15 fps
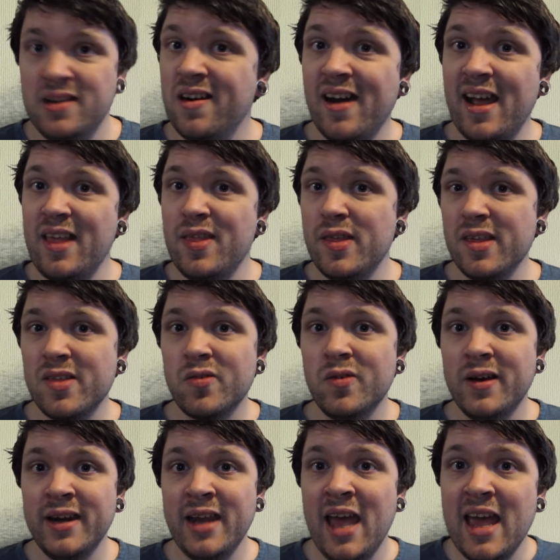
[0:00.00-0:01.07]
Like this
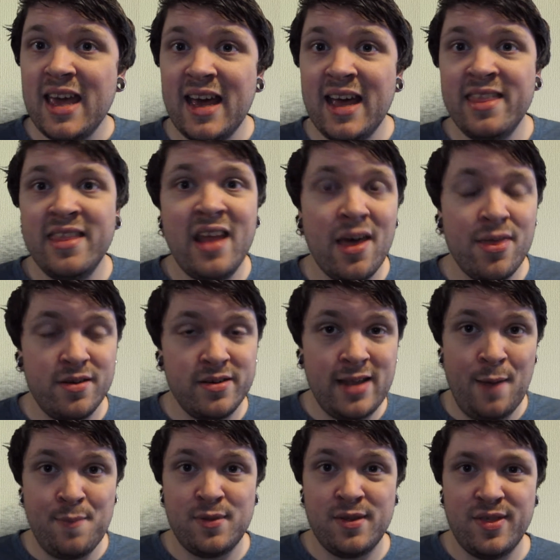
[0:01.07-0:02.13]
one, and the other
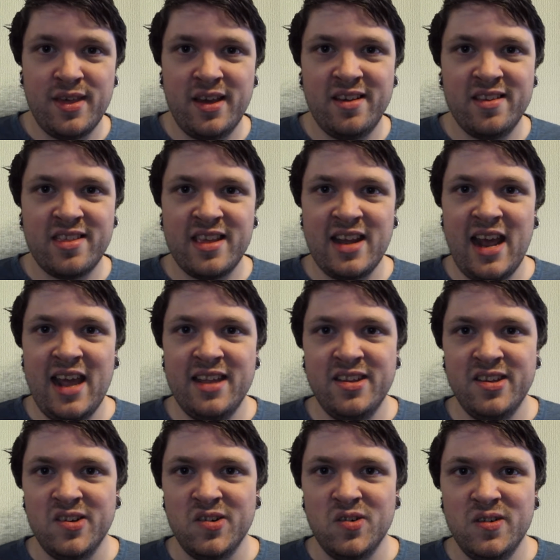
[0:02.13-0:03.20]
types of things that I
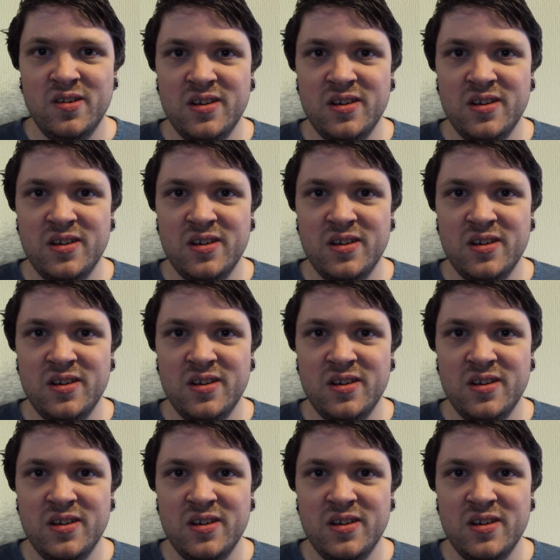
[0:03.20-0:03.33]
do.